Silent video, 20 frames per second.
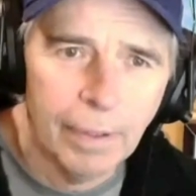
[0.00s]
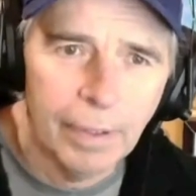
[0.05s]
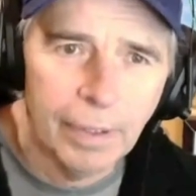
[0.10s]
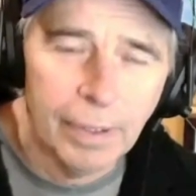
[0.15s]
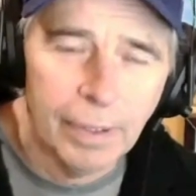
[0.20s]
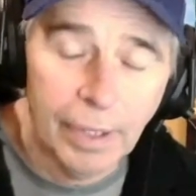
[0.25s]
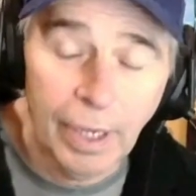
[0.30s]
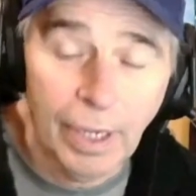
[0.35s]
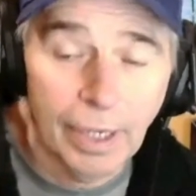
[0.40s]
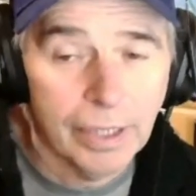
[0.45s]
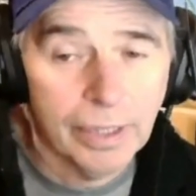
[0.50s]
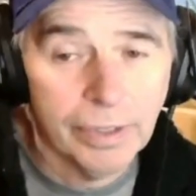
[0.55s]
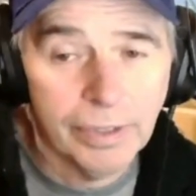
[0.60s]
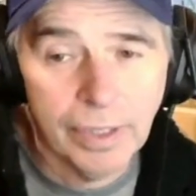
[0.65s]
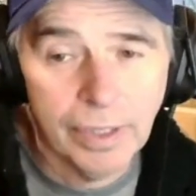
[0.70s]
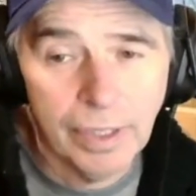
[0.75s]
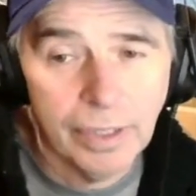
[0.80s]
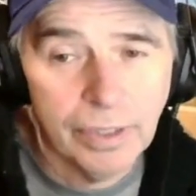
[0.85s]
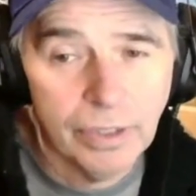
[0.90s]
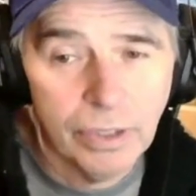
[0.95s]
Yeah,
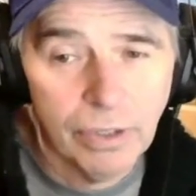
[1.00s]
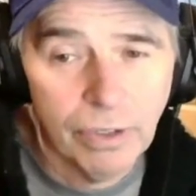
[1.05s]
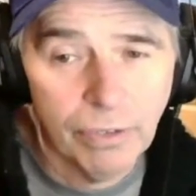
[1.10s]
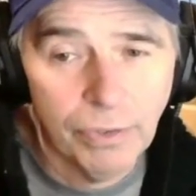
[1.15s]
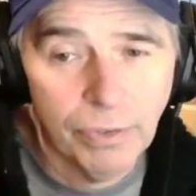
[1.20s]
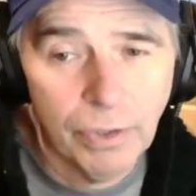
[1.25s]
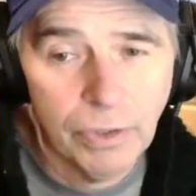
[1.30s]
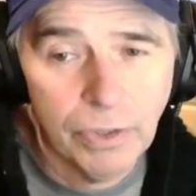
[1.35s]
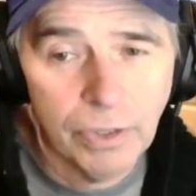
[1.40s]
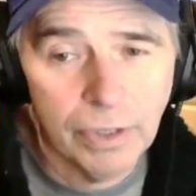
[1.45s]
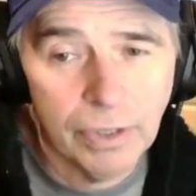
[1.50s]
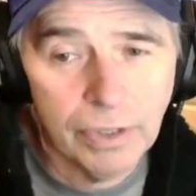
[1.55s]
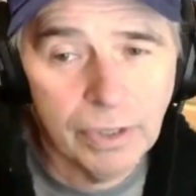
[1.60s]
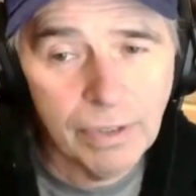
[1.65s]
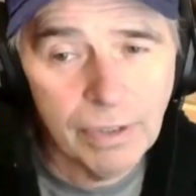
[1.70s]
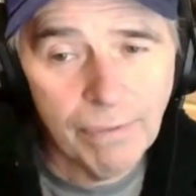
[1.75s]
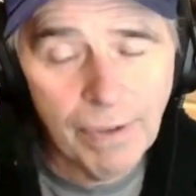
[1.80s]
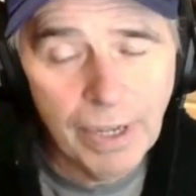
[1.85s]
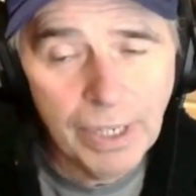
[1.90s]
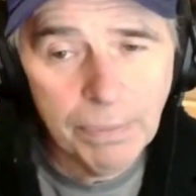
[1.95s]
it's your future.
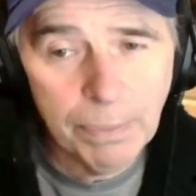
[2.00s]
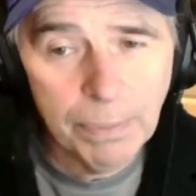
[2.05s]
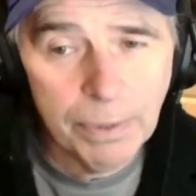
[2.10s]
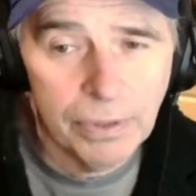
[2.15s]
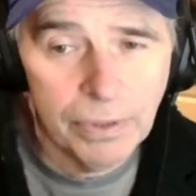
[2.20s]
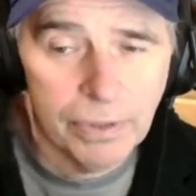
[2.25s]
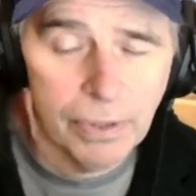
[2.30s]
It's investment.